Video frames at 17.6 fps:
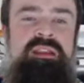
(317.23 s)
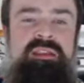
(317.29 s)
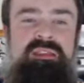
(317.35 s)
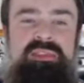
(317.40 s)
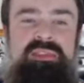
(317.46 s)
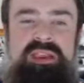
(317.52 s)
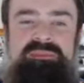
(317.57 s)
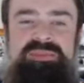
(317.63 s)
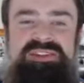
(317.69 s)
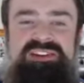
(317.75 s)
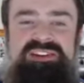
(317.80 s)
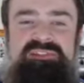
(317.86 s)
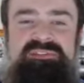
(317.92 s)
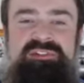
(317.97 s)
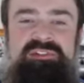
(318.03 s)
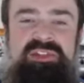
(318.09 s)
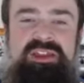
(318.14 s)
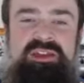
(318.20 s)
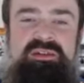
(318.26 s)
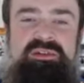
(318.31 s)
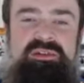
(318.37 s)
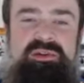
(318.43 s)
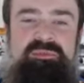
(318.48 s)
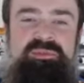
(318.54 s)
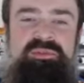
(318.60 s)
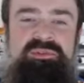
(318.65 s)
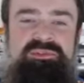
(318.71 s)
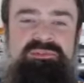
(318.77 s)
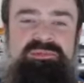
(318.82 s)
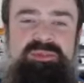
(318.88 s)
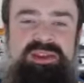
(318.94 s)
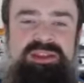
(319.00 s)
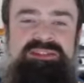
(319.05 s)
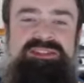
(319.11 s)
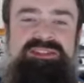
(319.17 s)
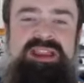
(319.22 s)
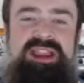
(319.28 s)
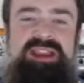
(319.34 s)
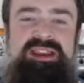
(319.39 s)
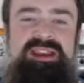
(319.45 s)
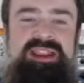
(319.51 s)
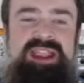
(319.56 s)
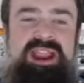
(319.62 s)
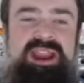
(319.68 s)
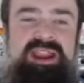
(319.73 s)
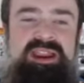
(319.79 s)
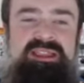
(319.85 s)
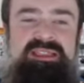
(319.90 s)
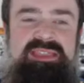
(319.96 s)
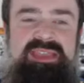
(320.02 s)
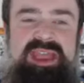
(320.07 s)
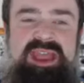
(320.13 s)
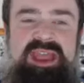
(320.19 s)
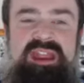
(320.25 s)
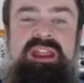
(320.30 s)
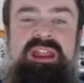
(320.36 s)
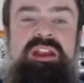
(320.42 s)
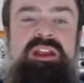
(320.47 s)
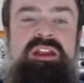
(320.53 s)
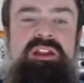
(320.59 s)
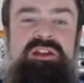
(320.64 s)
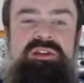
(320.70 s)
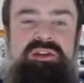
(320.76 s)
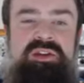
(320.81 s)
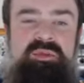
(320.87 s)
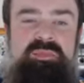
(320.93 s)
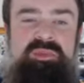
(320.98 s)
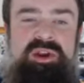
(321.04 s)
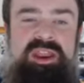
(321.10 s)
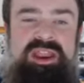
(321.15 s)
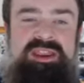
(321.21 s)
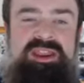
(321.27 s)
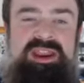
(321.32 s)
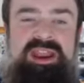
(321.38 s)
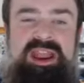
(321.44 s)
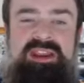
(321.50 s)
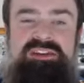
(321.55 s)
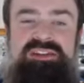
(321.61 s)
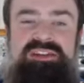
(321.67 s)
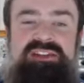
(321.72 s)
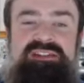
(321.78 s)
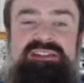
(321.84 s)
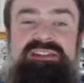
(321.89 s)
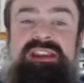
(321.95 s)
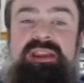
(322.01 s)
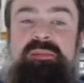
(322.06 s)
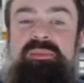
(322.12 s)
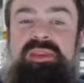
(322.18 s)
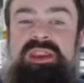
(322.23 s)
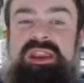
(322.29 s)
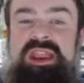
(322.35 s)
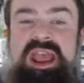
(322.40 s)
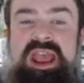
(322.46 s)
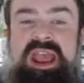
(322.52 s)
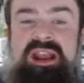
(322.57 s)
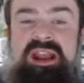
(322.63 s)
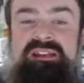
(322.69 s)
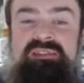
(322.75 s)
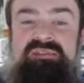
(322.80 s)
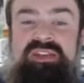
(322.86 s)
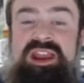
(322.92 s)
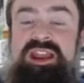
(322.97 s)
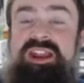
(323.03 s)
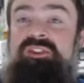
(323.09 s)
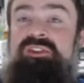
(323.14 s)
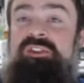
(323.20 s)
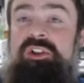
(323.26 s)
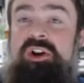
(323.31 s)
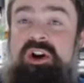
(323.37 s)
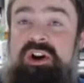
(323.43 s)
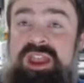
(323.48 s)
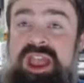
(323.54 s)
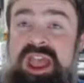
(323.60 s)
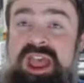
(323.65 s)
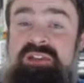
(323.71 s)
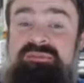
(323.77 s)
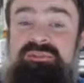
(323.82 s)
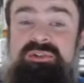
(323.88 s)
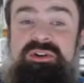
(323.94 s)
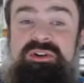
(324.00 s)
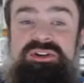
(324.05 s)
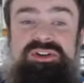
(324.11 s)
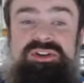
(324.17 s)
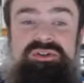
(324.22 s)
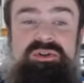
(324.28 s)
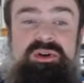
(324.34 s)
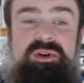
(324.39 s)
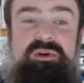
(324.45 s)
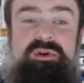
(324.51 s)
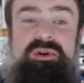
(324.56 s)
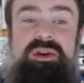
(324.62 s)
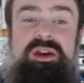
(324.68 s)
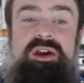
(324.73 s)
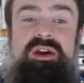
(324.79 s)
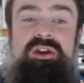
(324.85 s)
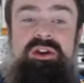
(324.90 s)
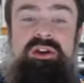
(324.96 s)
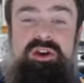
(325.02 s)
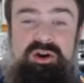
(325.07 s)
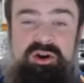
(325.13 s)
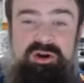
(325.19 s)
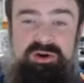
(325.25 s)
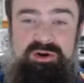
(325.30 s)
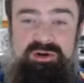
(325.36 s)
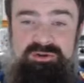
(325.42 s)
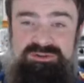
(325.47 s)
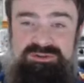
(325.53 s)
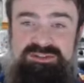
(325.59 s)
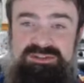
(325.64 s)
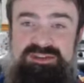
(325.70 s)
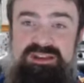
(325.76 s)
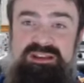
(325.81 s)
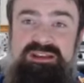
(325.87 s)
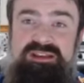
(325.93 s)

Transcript: The observed clinical improvements indicated that new brain connections can be activated long after a stroke occurs.